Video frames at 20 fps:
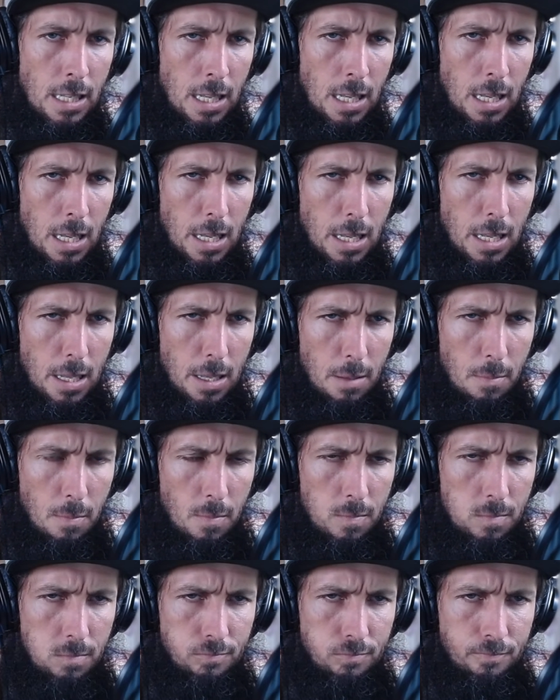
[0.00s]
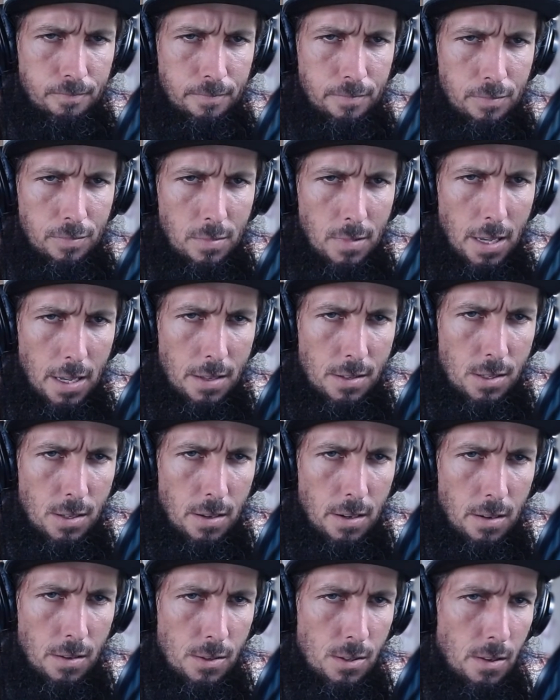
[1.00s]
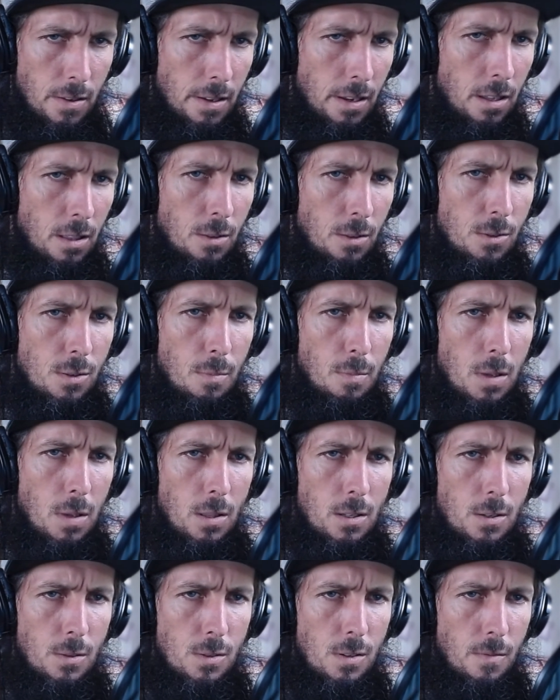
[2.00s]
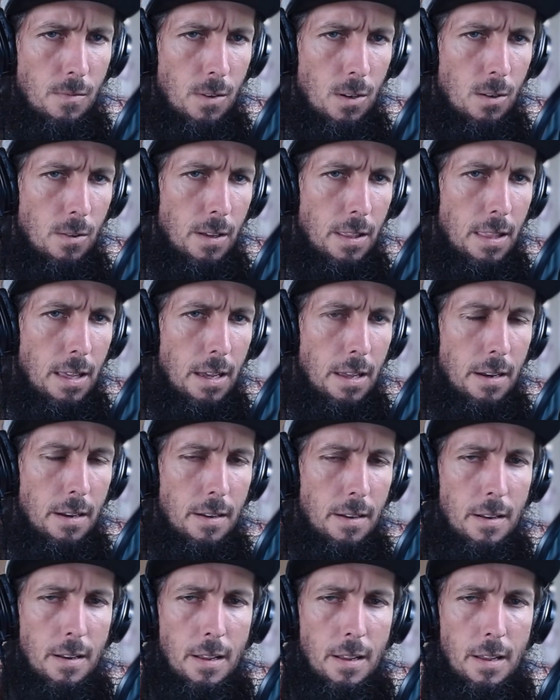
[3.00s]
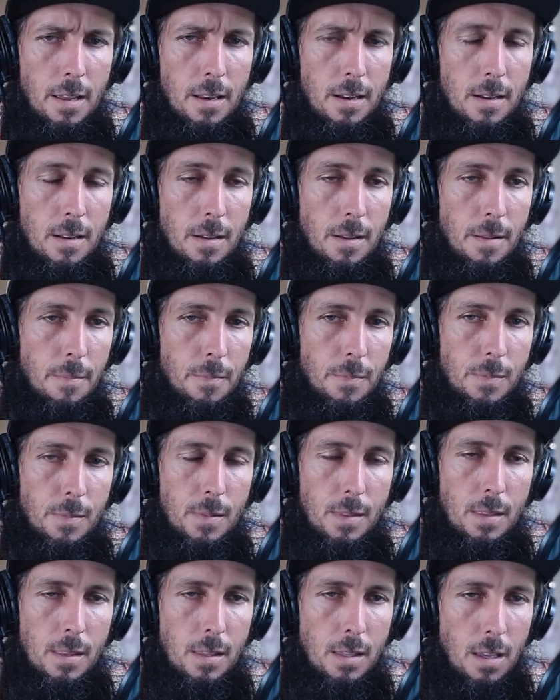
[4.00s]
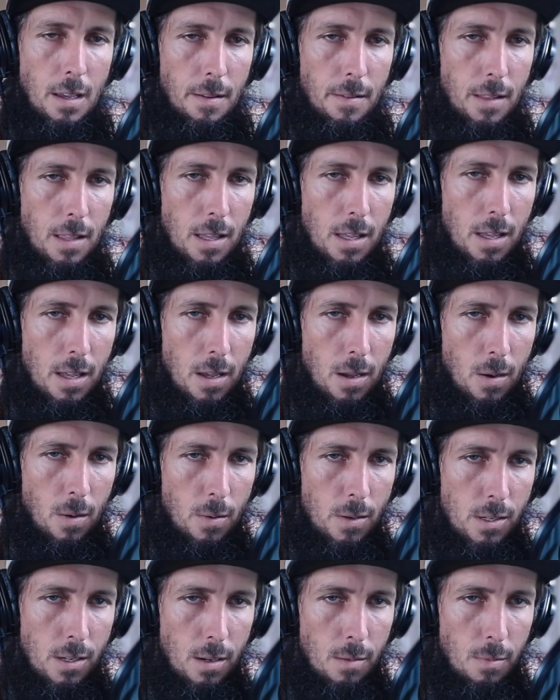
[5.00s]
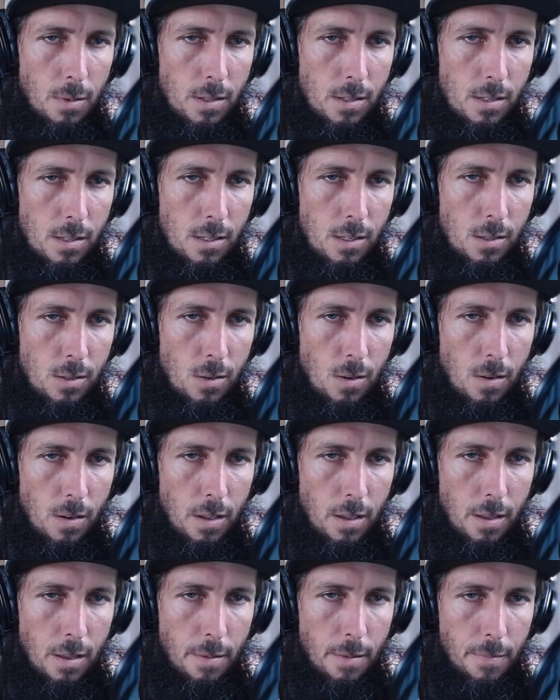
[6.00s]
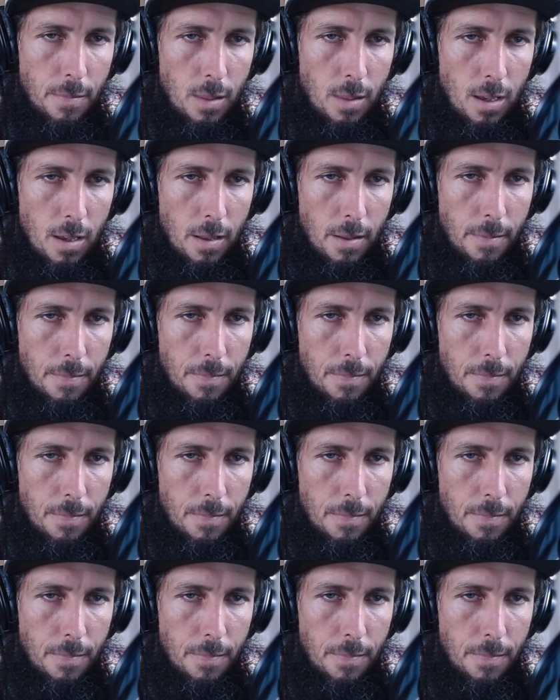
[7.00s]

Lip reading: I'd also include some maltose if you're doing that, and yeah, that's ginger. Yeah, okay.